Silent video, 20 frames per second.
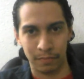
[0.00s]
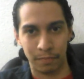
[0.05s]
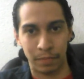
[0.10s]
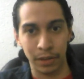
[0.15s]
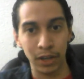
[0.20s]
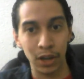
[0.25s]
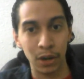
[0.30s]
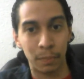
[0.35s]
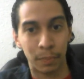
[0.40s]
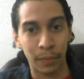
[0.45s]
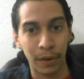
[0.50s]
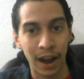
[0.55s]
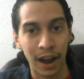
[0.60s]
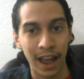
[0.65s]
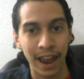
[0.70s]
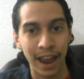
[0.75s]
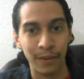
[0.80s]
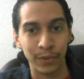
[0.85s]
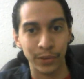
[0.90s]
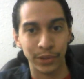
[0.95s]
Bill
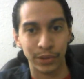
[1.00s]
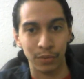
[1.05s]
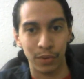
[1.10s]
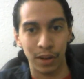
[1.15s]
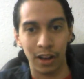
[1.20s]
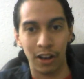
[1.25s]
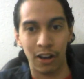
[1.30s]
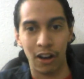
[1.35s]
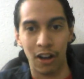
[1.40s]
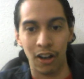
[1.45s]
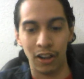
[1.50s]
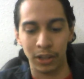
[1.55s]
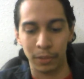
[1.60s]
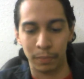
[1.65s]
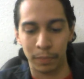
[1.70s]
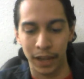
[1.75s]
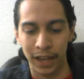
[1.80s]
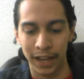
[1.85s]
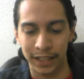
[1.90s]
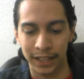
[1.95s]
O'Brien was the one calling the
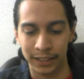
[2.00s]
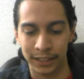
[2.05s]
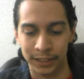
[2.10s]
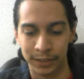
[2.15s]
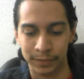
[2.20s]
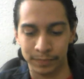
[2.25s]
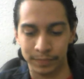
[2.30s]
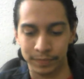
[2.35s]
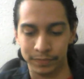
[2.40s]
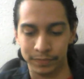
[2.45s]
plays.